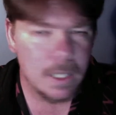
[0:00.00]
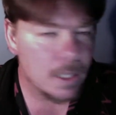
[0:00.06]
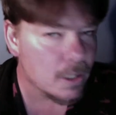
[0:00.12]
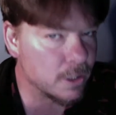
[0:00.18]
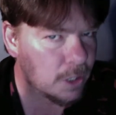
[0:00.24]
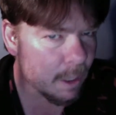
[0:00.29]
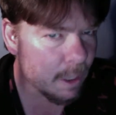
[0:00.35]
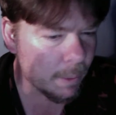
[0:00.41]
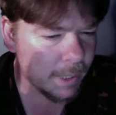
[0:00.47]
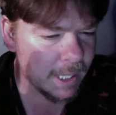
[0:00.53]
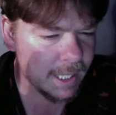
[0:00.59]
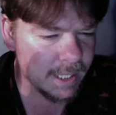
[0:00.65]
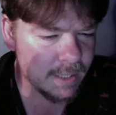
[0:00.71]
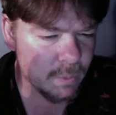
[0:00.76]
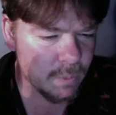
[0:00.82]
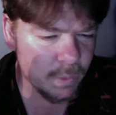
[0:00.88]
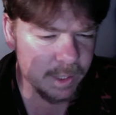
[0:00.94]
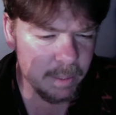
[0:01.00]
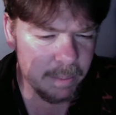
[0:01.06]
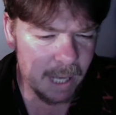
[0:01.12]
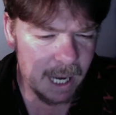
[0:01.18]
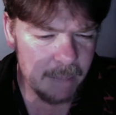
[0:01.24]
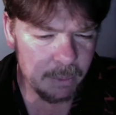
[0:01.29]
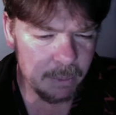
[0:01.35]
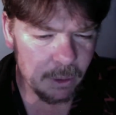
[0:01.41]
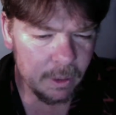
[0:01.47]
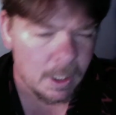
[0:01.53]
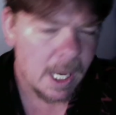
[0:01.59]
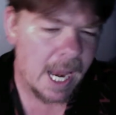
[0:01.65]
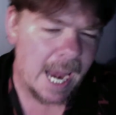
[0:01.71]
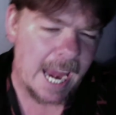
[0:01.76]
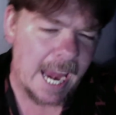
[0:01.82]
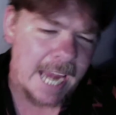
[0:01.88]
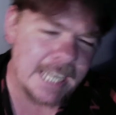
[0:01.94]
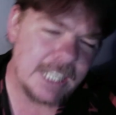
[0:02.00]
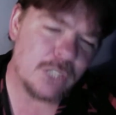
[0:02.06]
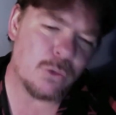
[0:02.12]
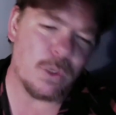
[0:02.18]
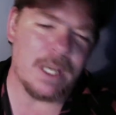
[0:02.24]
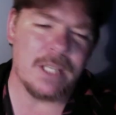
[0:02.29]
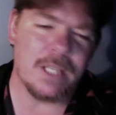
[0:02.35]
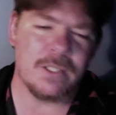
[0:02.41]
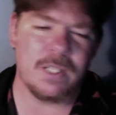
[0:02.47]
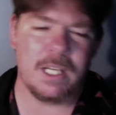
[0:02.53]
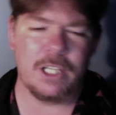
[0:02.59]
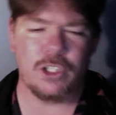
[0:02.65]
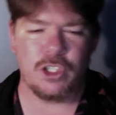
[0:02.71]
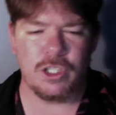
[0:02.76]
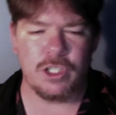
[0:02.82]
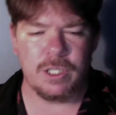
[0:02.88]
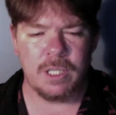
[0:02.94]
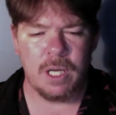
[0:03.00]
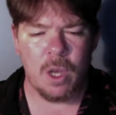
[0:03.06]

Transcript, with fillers: So it is with the Bible. Any translation,